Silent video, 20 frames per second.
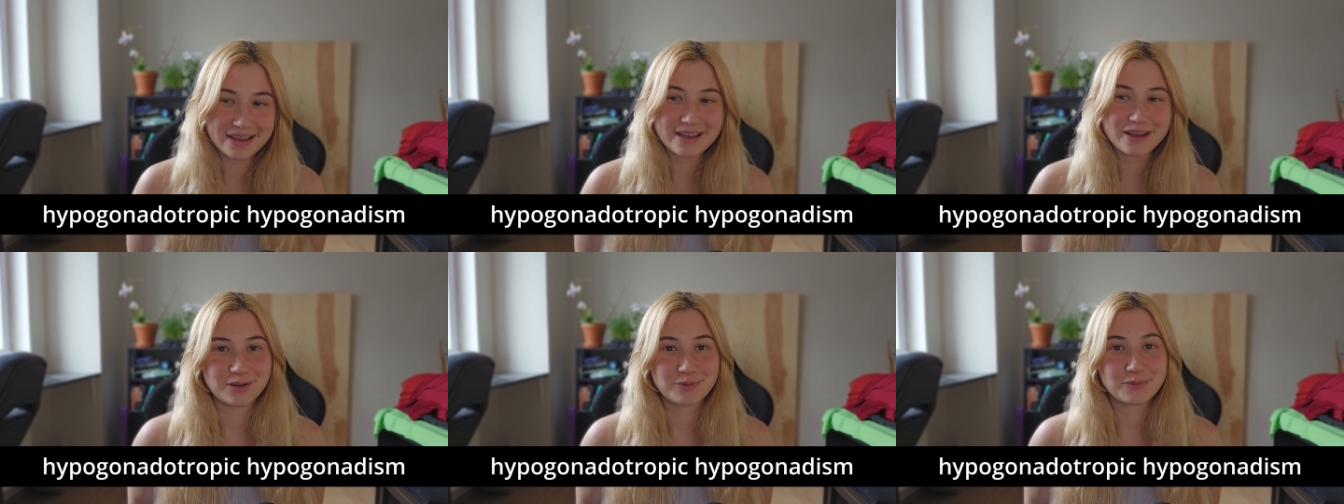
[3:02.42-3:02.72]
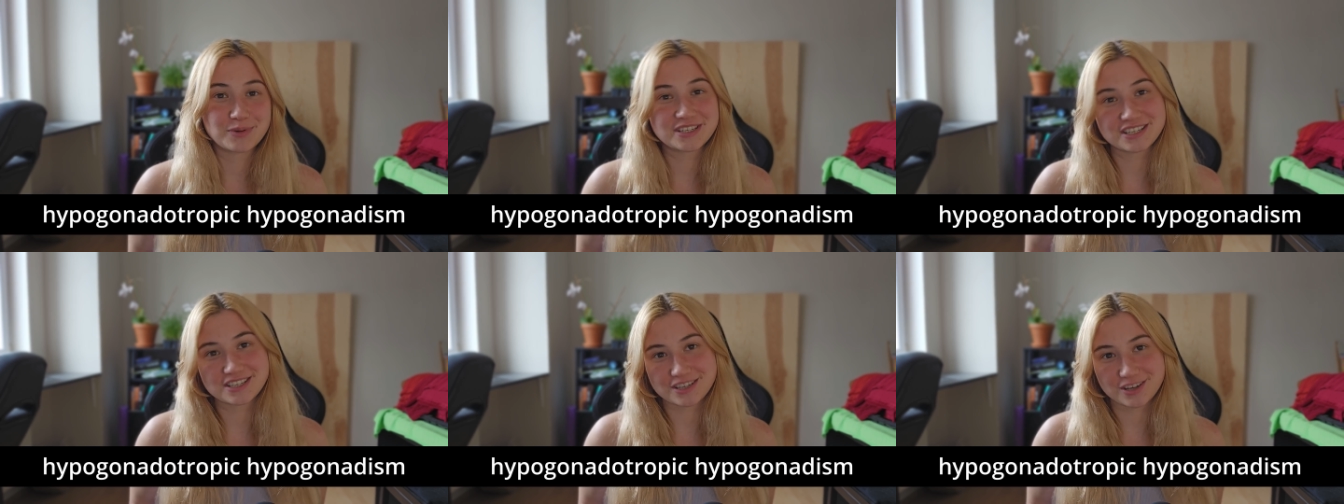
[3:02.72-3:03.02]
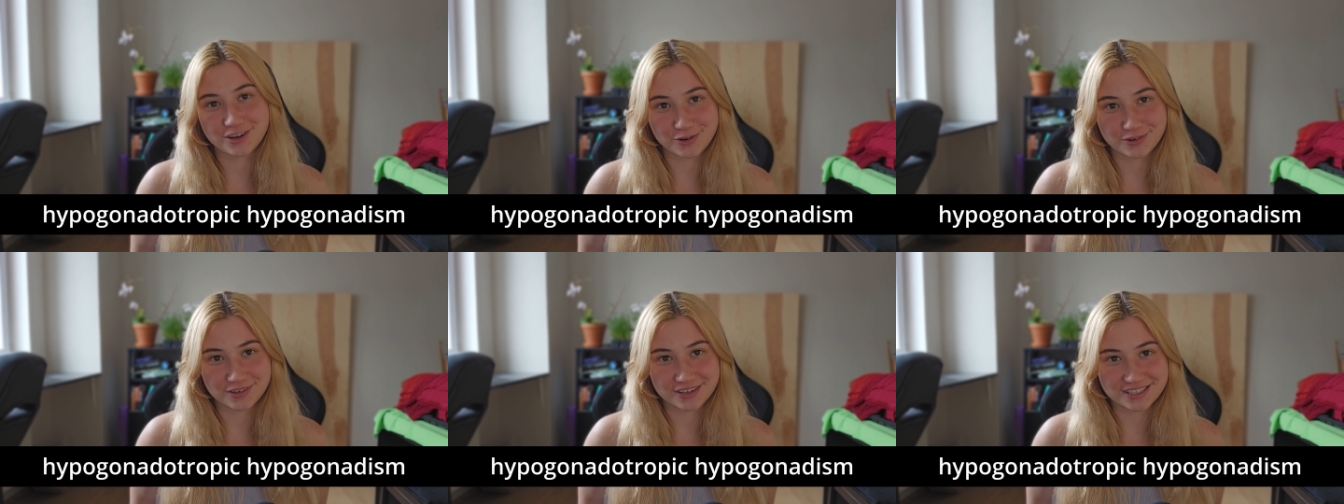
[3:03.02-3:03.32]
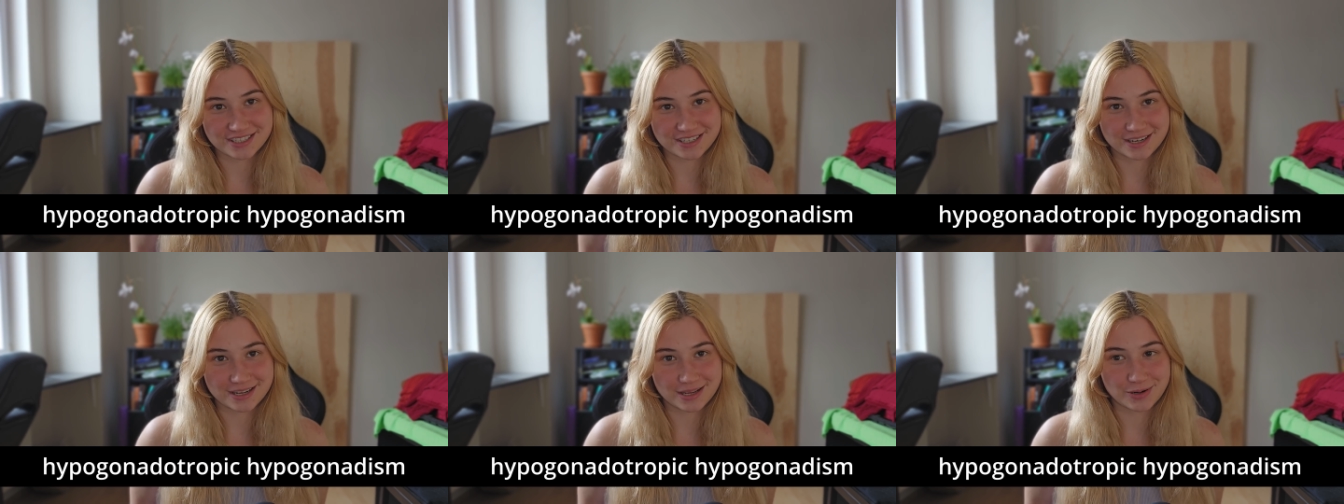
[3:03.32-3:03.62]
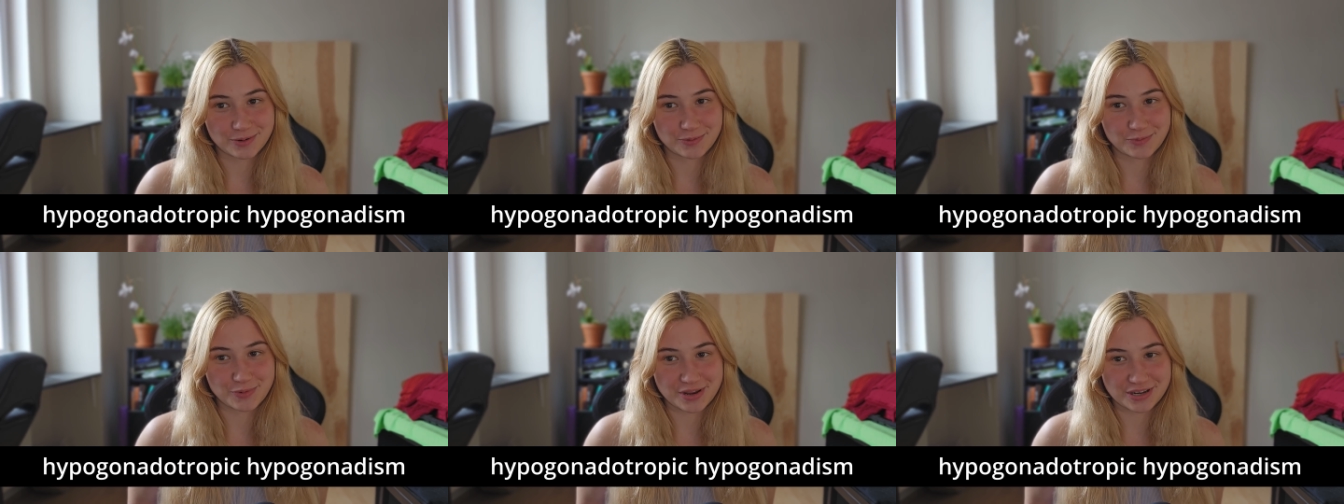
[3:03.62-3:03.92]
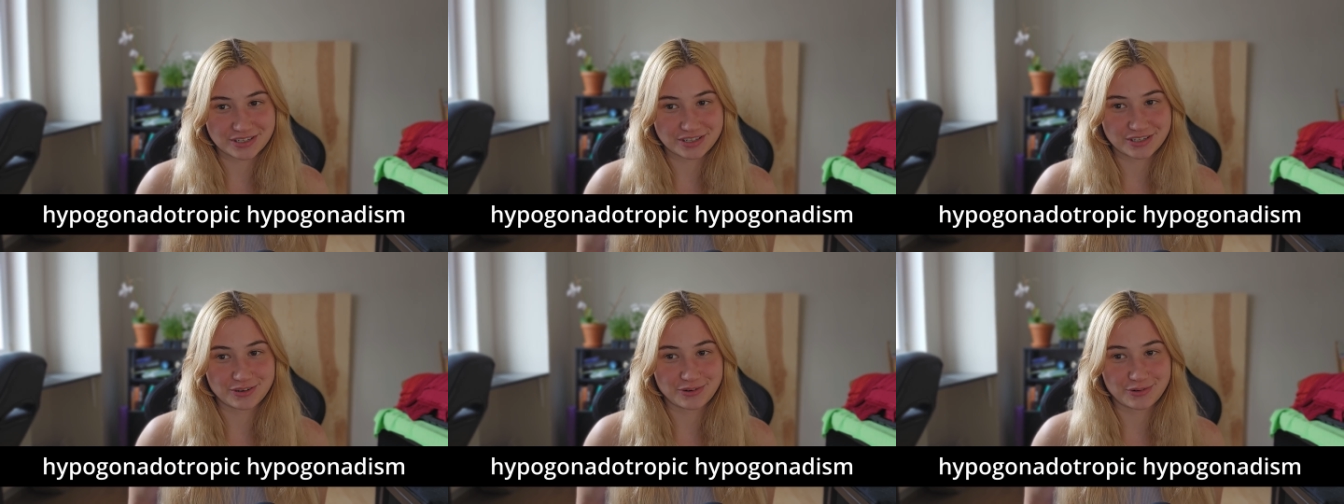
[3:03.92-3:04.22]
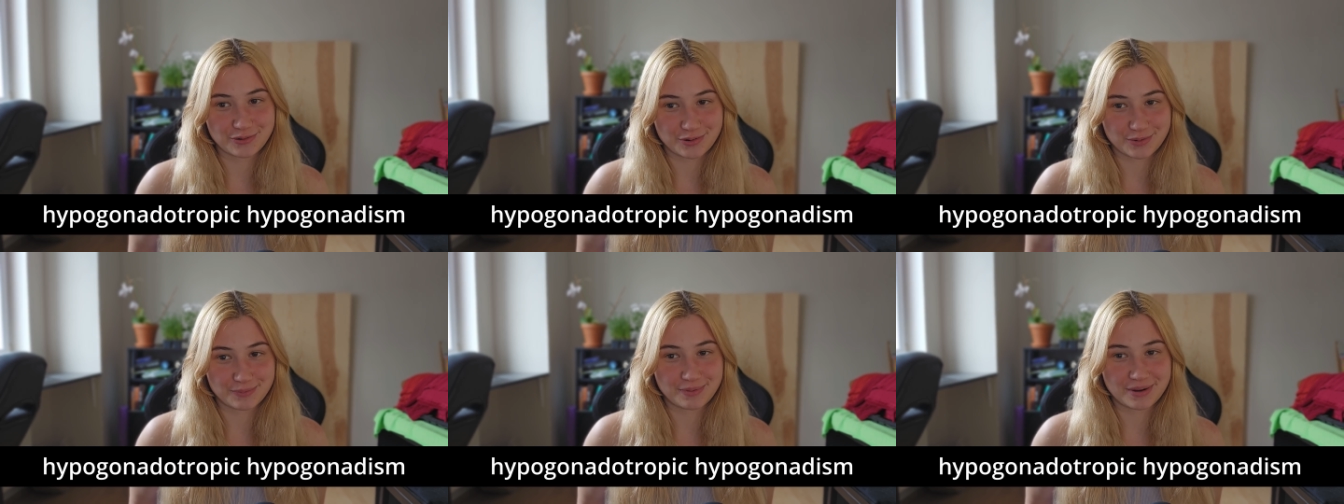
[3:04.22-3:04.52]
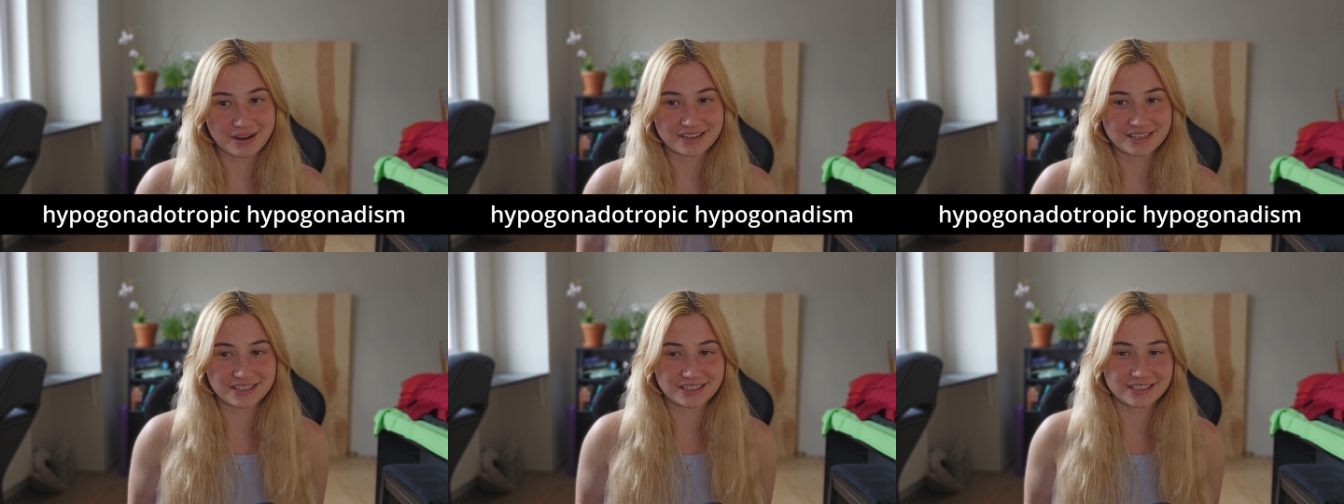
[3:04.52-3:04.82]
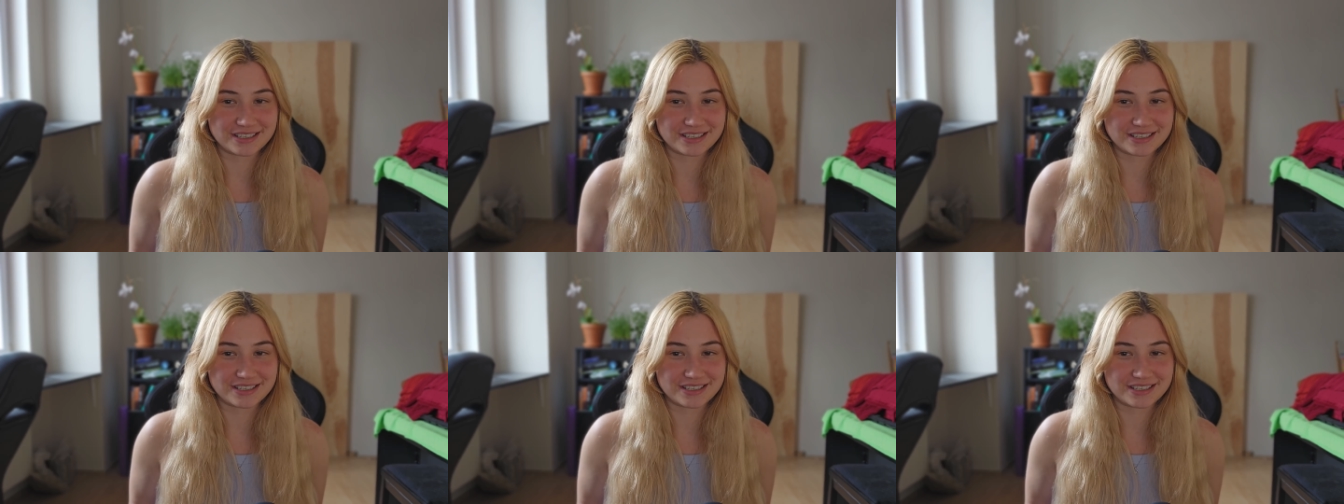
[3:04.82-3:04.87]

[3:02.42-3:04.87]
which is a condition in which your body